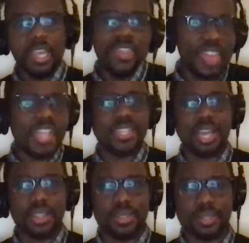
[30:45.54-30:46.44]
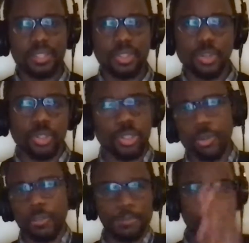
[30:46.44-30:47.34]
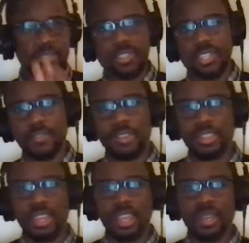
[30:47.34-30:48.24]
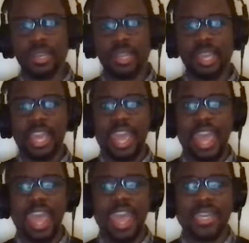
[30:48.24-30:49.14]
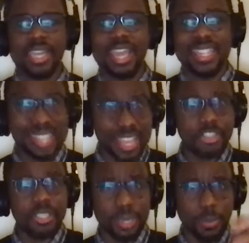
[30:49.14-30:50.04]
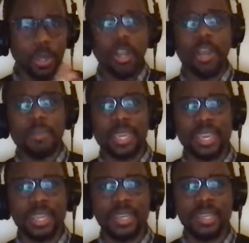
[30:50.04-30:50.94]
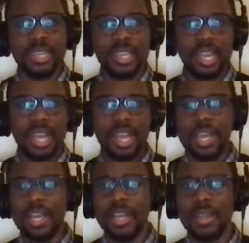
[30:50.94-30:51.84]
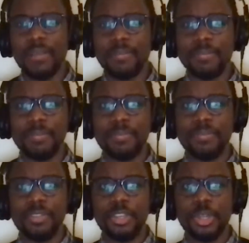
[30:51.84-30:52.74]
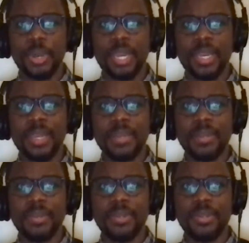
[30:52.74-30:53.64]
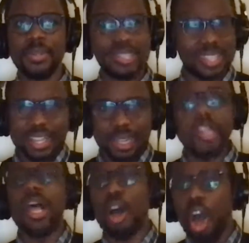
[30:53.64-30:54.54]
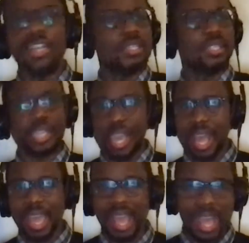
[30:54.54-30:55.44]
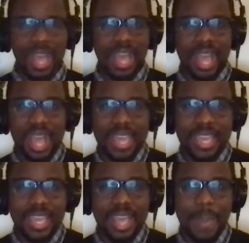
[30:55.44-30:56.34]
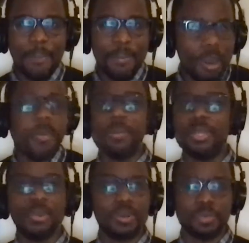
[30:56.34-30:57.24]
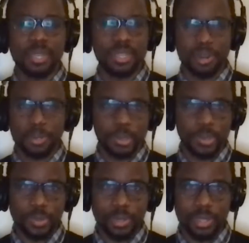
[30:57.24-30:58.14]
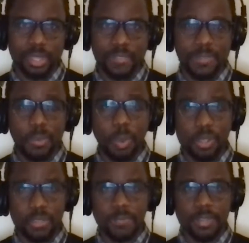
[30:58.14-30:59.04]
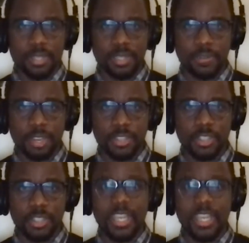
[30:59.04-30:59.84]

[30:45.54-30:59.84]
That's how the, the social token fits into everything, and and and it's mm-hmm. actually what got me in. Um, you know, and it, it, it, it honestly, I I probably wouldn't be in crypto at all if it wasn't for this innovation